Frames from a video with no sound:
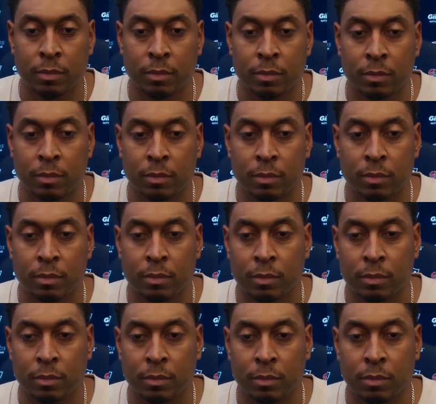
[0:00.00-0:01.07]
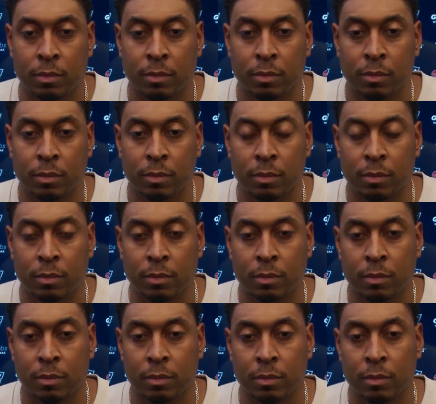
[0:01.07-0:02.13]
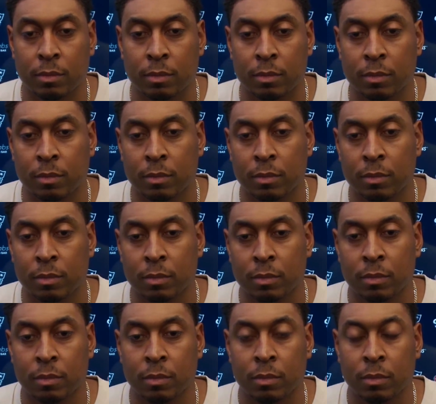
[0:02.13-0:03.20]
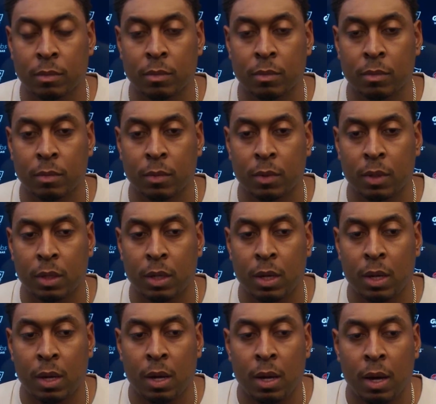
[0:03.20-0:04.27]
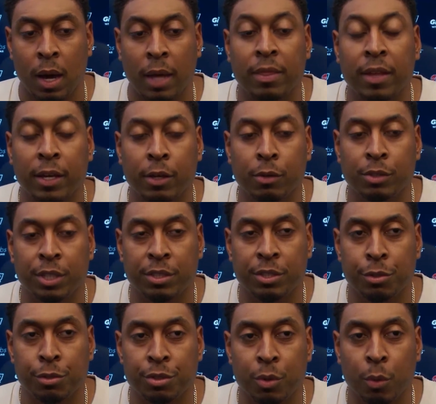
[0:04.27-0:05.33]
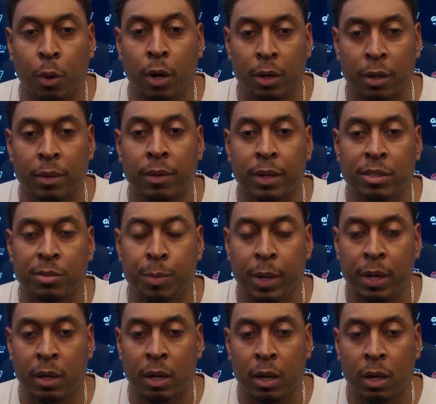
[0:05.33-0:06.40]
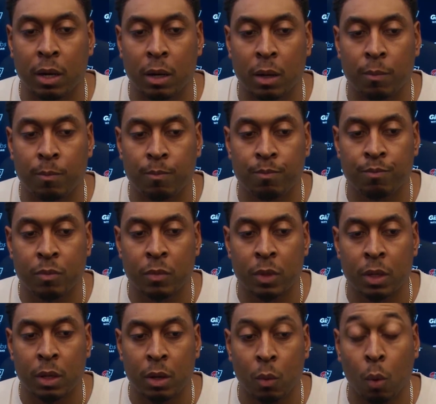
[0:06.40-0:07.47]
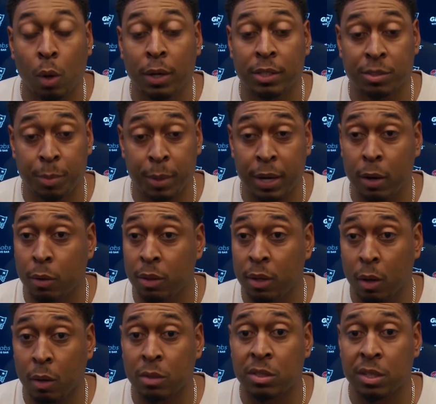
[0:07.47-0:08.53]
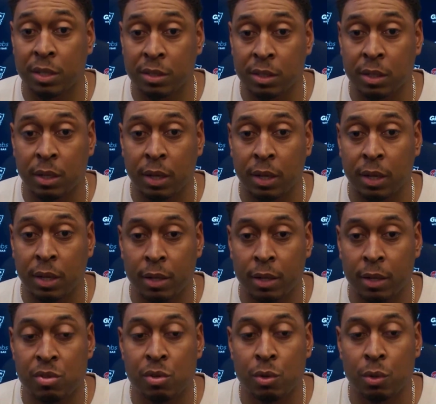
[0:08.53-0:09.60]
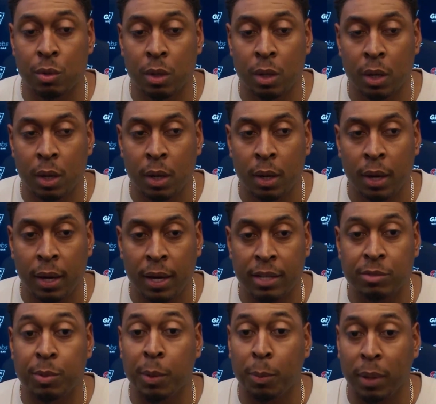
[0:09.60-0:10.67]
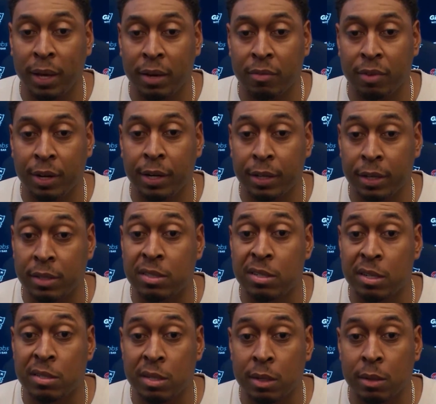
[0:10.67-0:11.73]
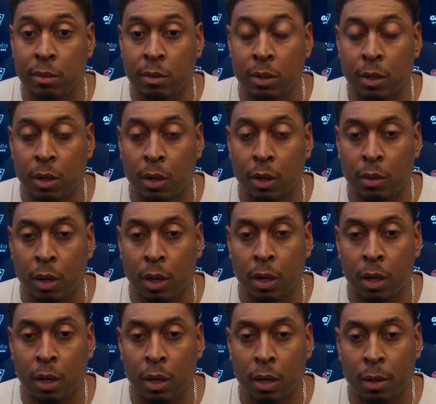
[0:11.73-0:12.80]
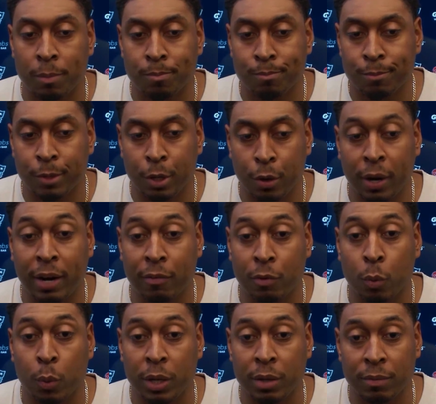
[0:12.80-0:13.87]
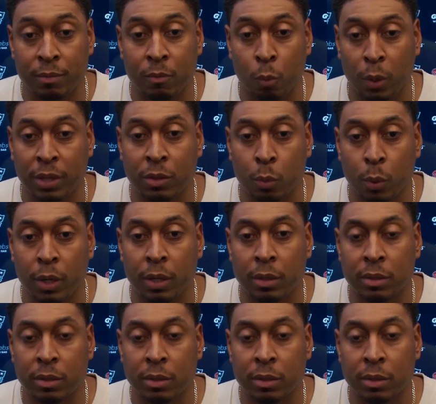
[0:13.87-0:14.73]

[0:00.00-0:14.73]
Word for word: Uh, in your mind, what's allowed that to happen? I think you just used the word. He's been um, one, he's been healthy all season, and then two, he's been playing very consistent. You know, uh, you know, every week, week to week.